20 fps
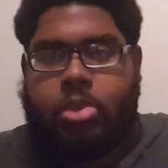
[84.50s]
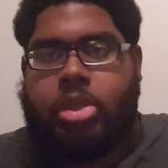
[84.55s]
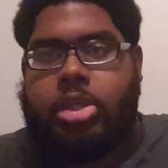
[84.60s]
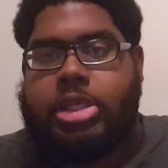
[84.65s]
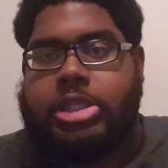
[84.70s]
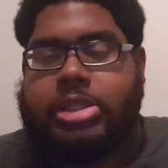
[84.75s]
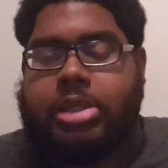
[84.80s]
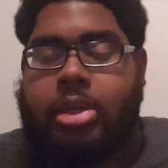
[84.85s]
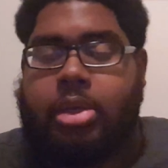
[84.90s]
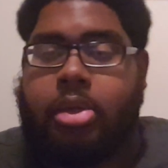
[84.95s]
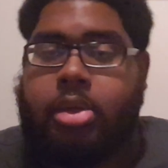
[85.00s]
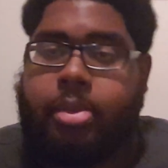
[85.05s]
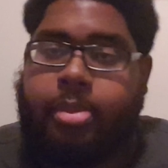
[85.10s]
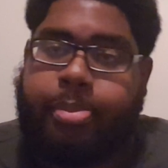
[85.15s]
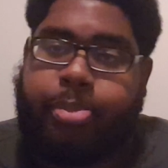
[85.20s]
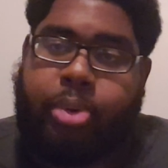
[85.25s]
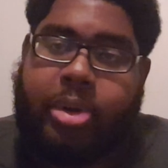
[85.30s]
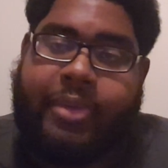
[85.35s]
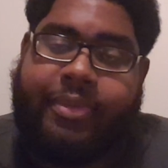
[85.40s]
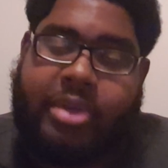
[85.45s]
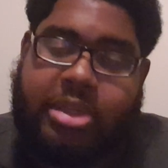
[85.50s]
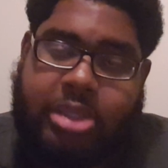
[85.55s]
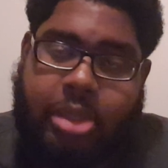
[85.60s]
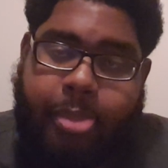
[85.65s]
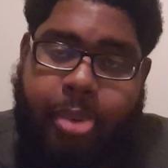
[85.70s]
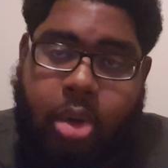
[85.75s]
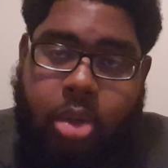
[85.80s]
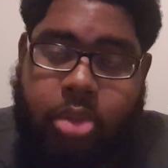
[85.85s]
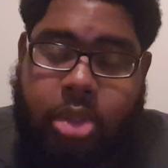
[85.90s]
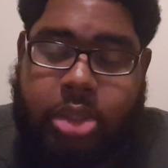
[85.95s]
his previous
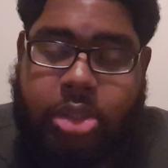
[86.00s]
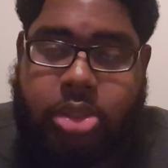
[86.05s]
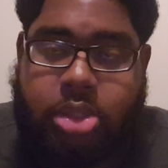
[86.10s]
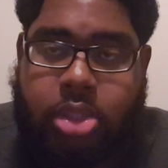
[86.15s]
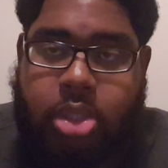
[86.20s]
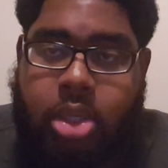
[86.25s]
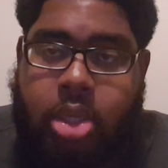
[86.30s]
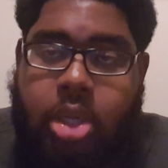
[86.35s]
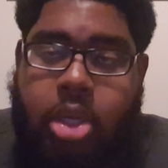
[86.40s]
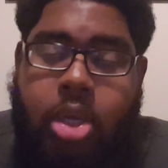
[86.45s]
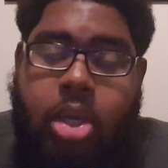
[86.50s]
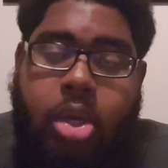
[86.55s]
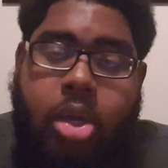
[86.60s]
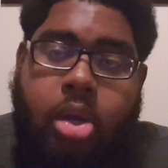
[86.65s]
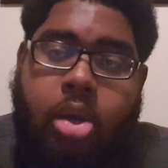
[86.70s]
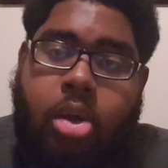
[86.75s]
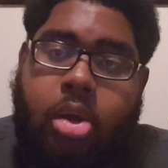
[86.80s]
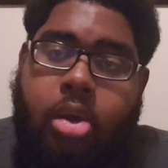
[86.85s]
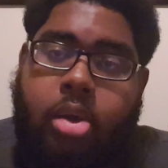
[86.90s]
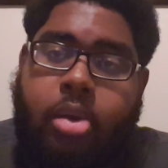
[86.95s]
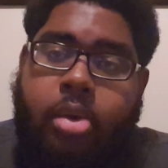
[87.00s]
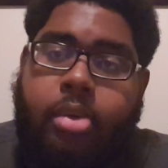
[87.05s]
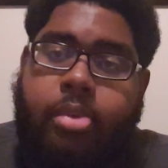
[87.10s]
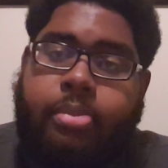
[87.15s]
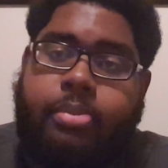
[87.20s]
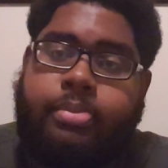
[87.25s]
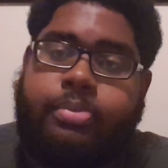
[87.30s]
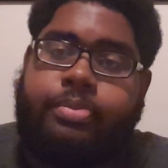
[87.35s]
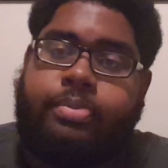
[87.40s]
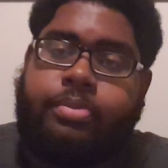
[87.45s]
opponents,
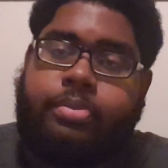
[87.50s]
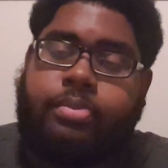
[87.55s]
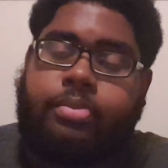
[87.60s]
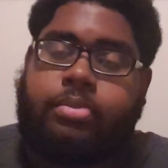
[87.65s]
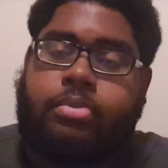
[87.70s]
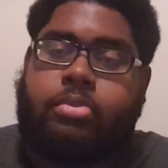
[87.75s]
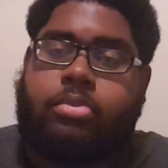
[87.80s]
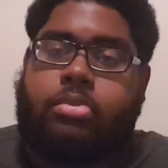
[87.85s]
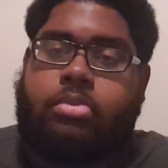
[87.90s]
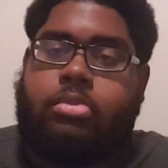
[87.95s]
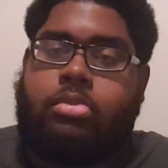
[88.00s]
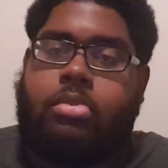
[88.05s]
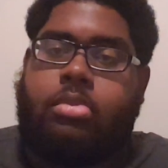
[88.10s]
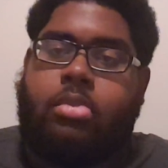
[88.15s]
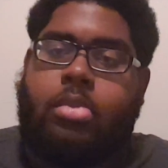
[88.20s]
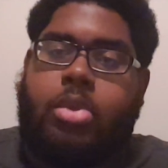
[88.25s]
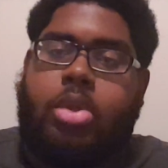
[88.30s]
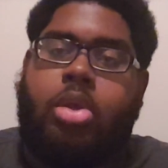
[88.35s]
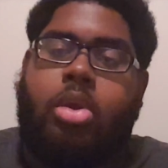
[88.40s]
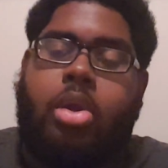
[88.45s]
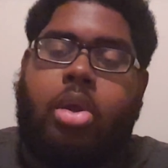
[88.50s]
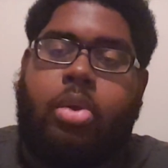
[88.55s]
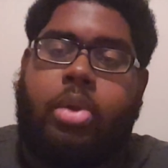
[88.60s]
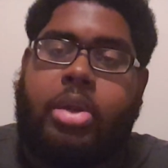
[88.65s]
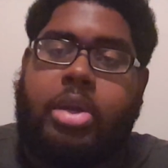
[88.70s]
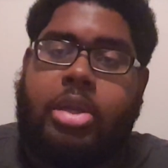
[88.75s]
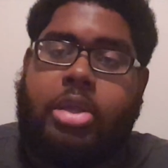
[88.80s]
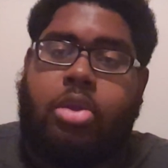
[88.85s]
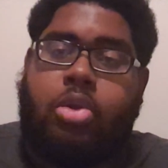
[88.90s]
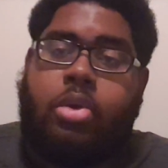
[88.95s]
in
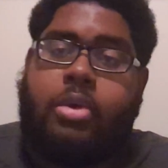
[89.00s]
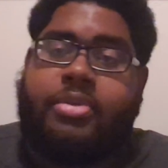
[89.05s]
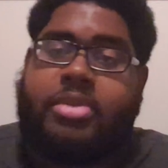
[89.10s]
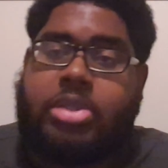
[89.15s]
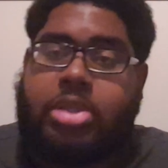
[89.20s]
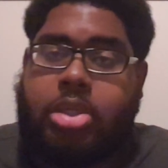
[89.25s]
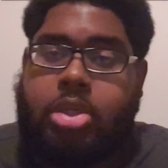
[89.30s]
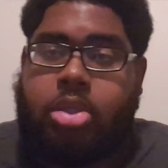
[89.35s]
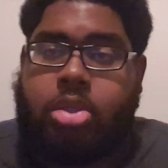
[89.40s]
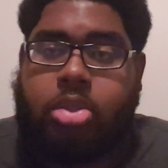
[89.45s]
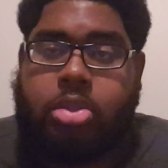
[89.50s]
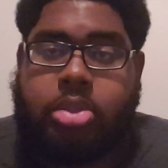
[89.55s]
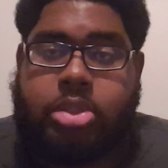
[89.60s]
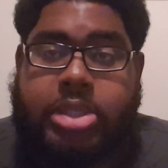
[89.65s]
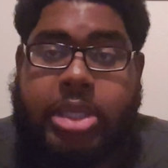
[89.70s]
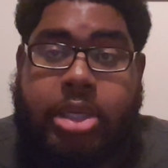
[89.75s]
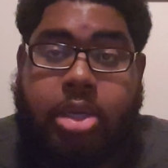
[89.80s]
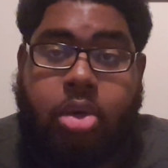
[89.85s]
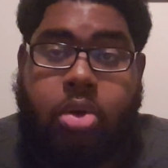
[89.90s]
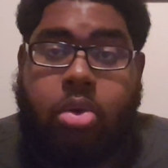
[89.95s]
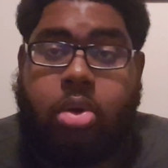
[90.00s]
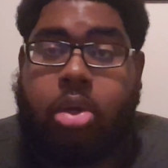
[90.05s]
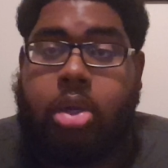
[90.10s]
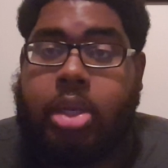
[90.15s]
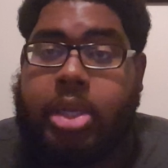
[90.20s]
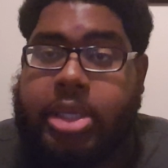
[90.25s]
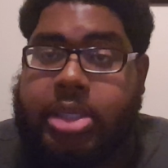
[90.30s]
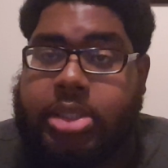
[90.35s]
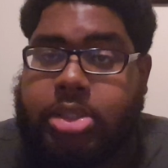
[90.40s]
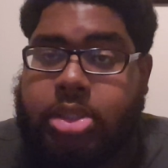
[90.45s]
the UFC, taking on a
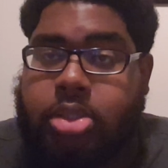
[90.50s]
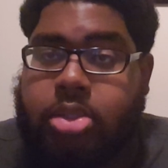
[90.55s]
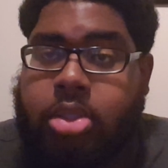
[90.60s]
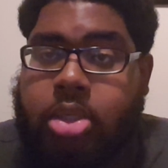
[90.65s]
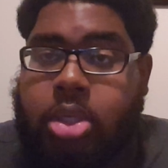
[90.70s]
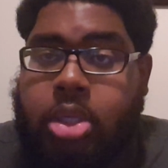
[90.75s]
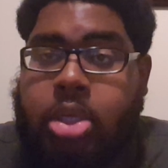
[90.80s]
legend.